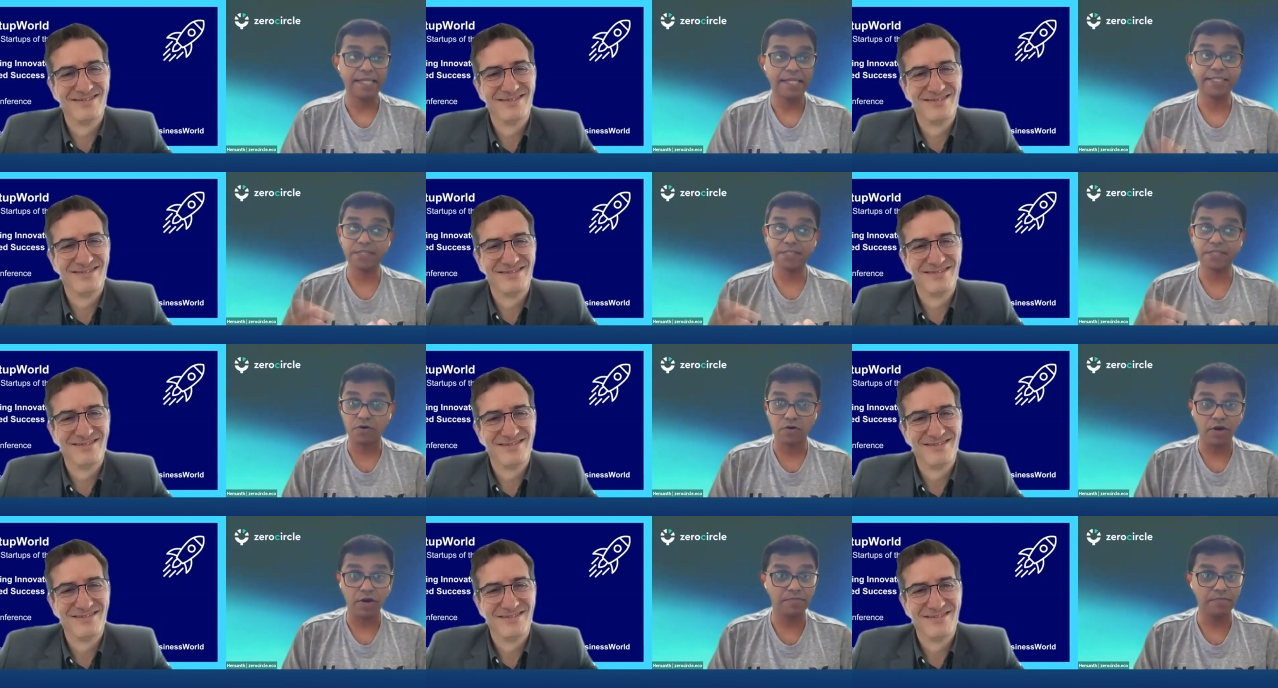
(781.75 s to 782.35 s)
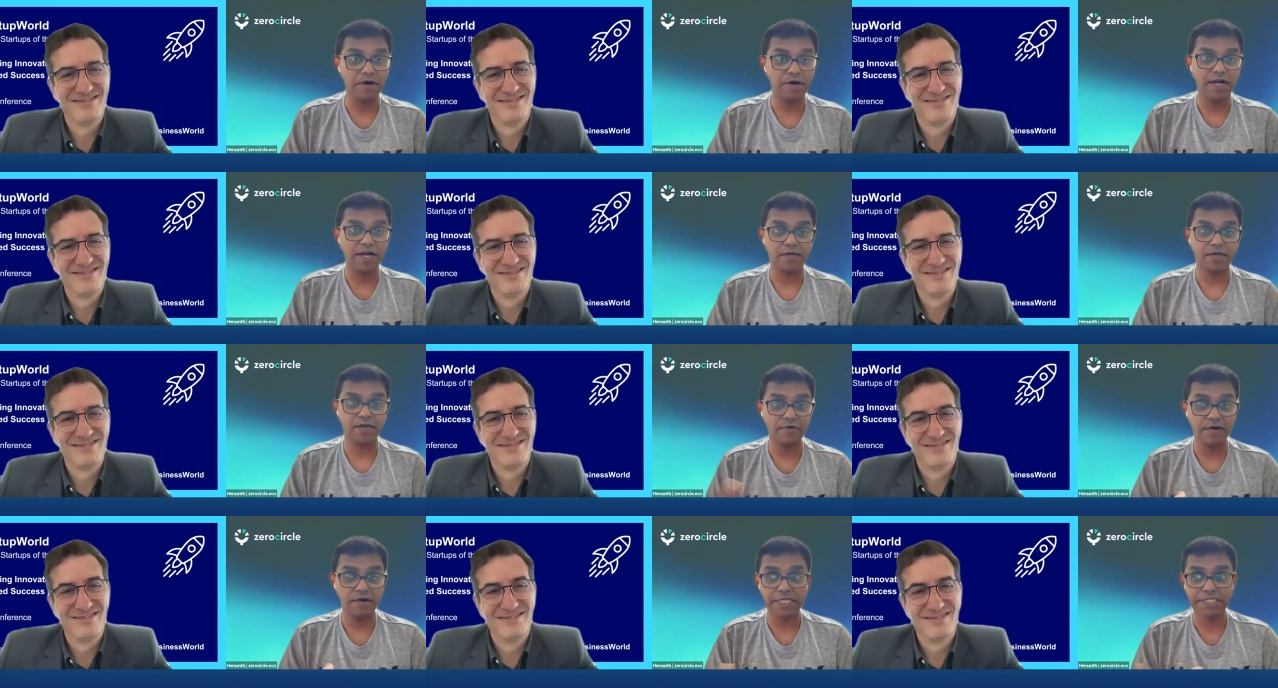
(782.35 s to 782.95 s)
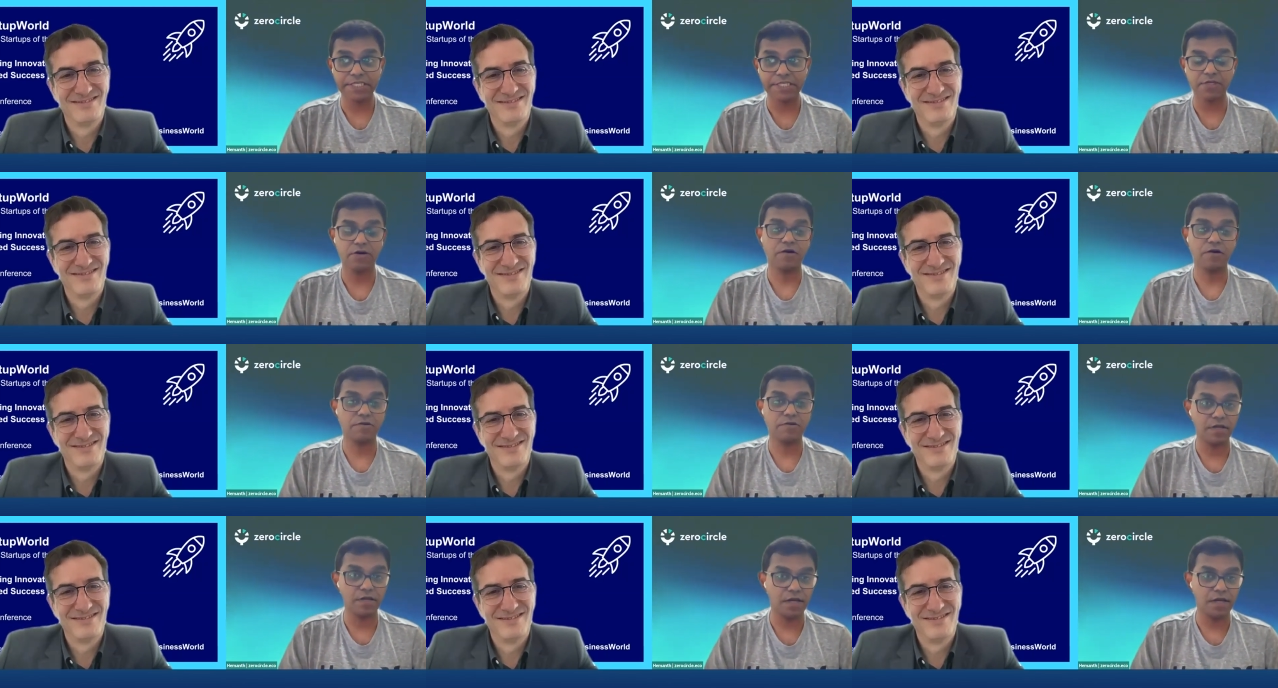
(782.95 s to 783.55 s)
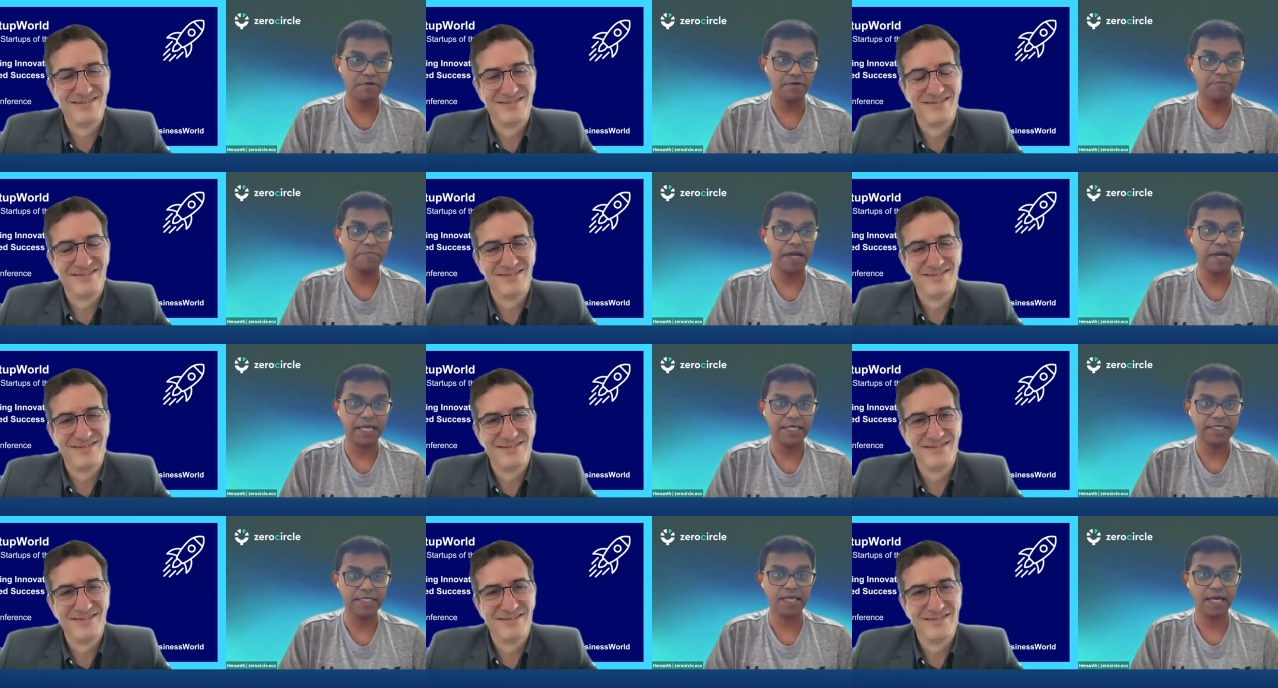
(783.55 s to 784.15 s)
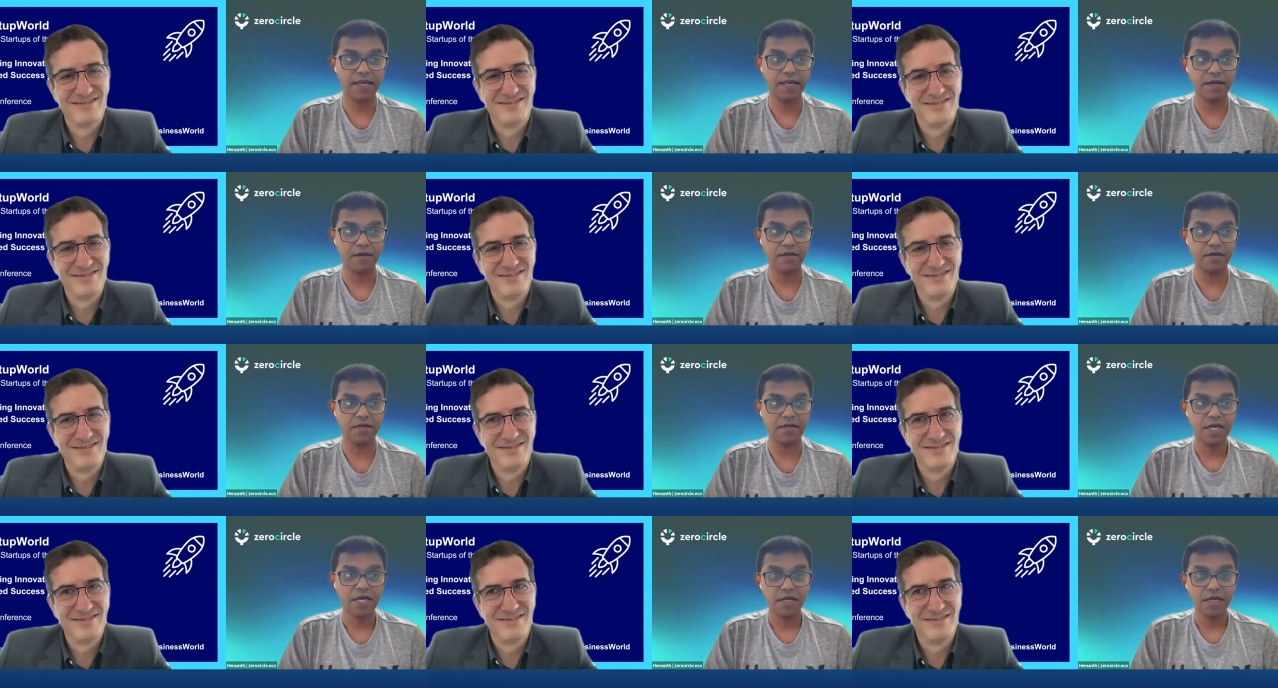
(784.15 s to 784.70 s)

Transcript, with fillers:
Speaker 1: And it's a growing market. We're actually talking to a number of banks that are